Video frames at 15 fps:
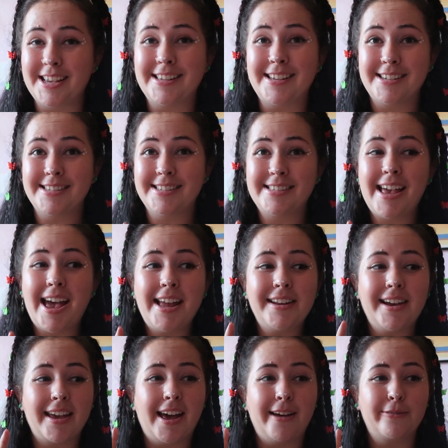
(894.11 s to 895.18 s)
As I said,
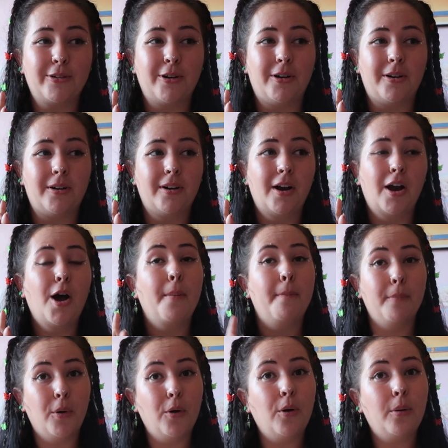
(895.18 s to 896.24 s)
I have got
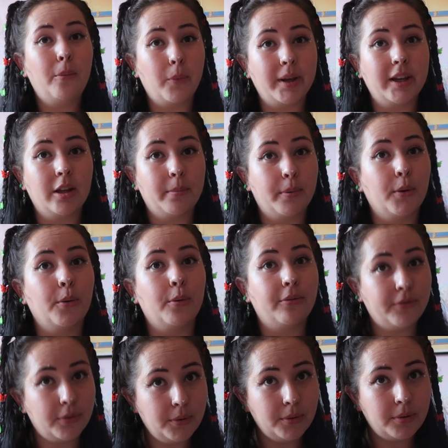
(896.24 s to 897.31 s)
more Winnie the Pooh
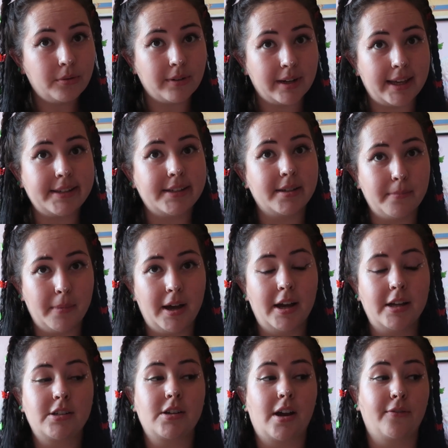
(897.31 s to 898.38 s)
food related
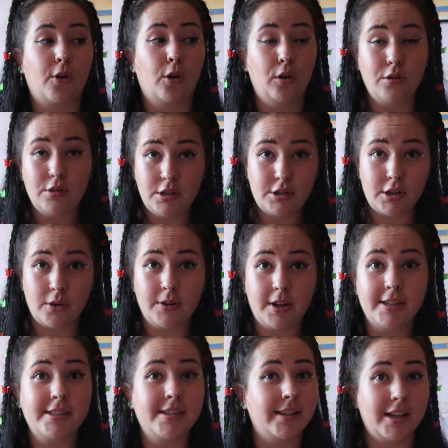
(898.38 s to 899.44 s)
merch. I've got lots of
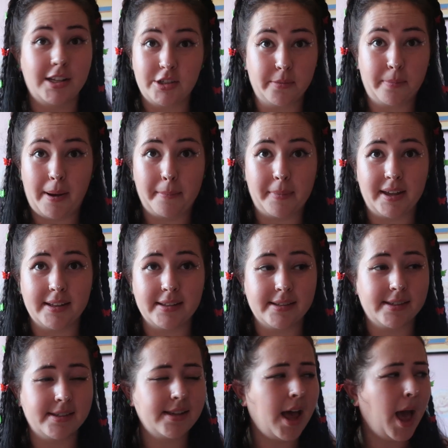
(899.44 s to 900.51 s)
donuts and lots of
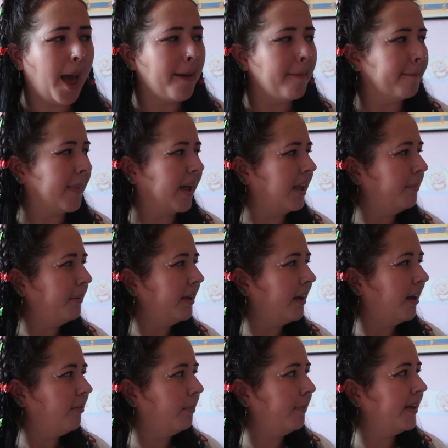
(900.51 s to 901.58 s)
pumpkins, maybe
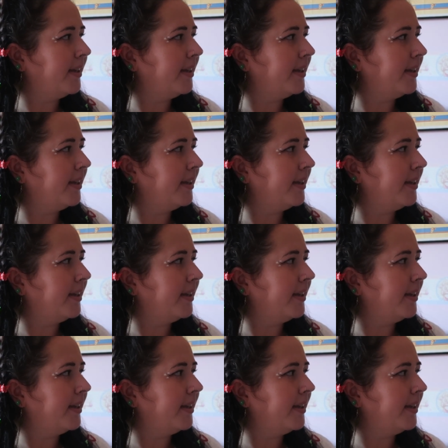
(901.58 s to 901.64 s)
other